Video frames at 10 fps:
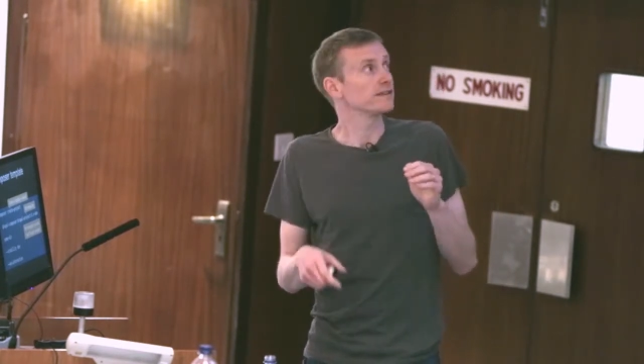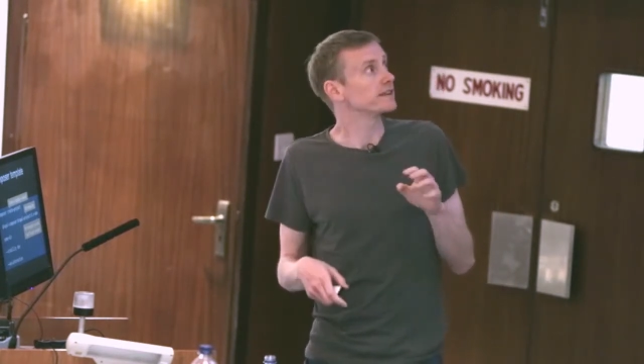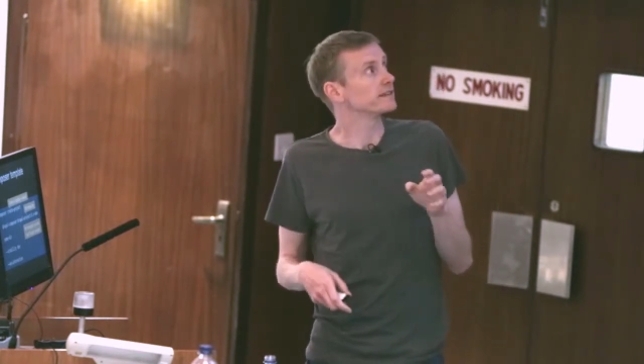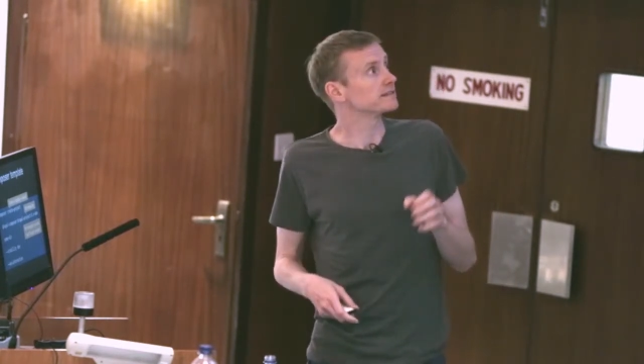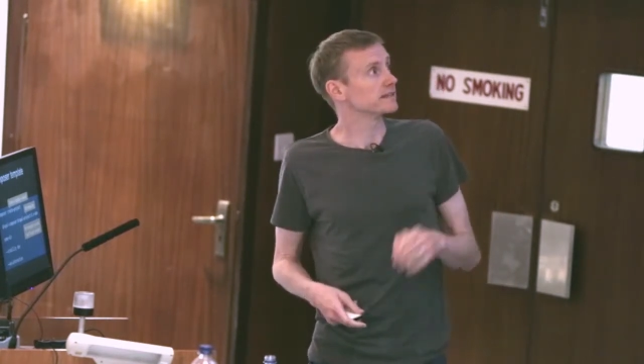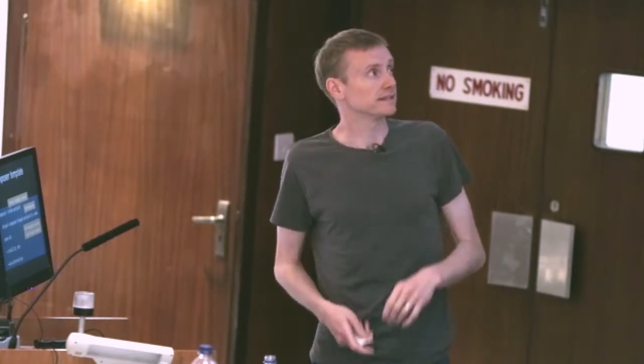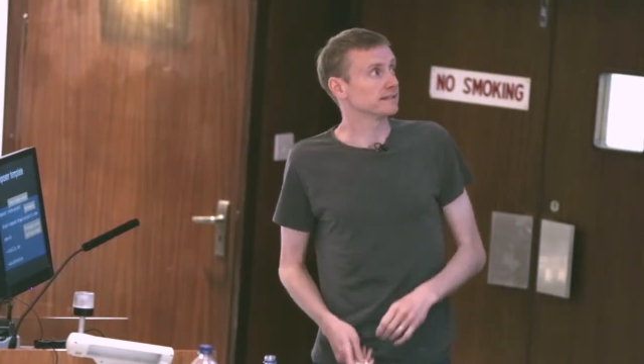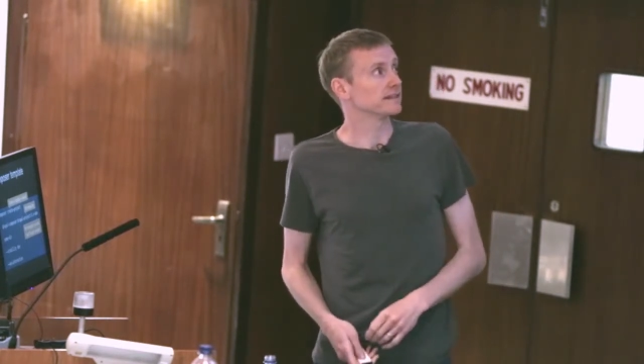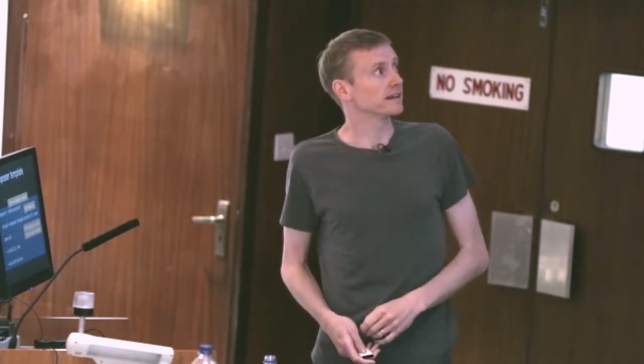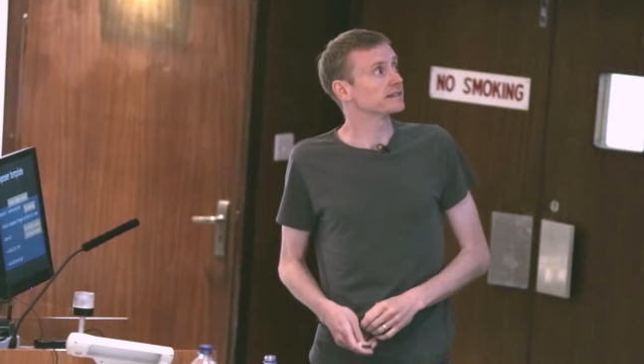I think is
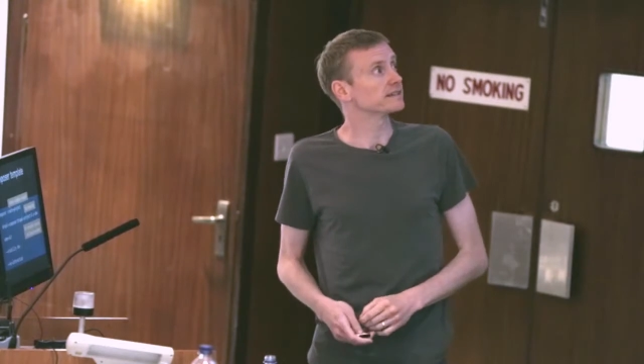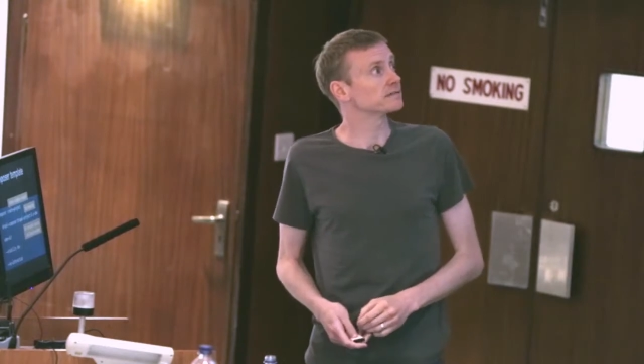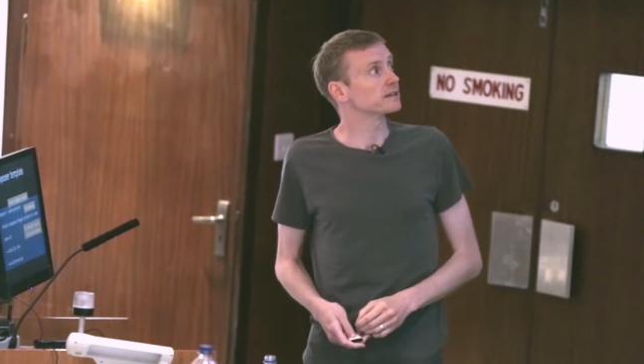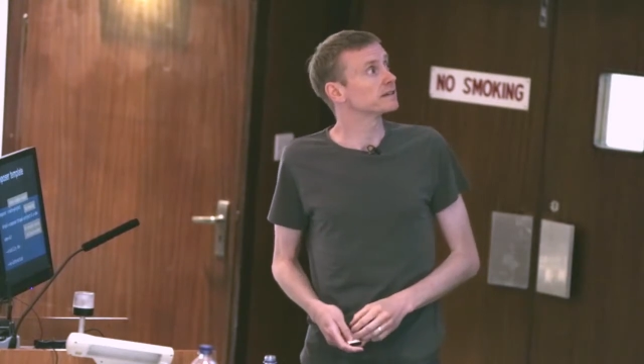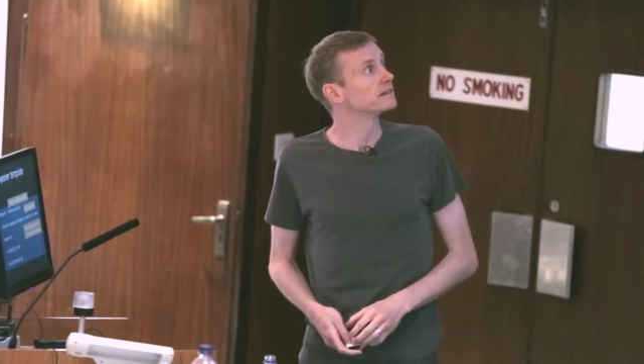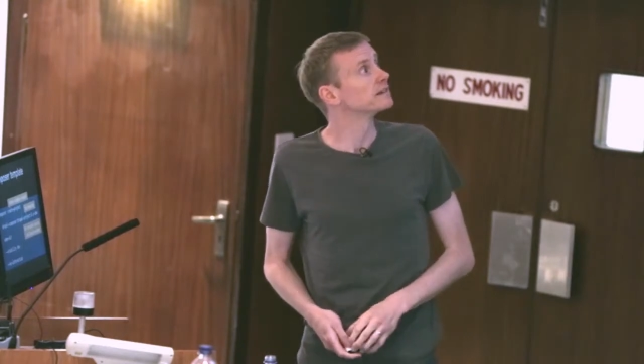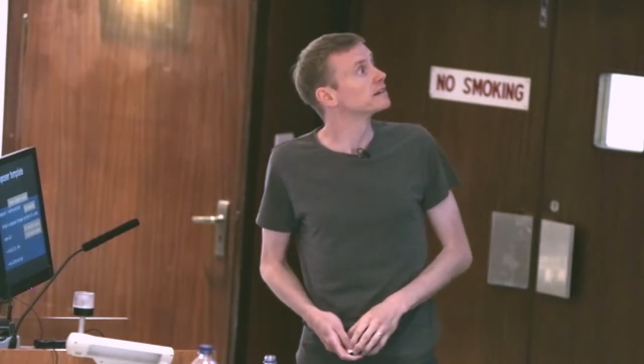the latest one.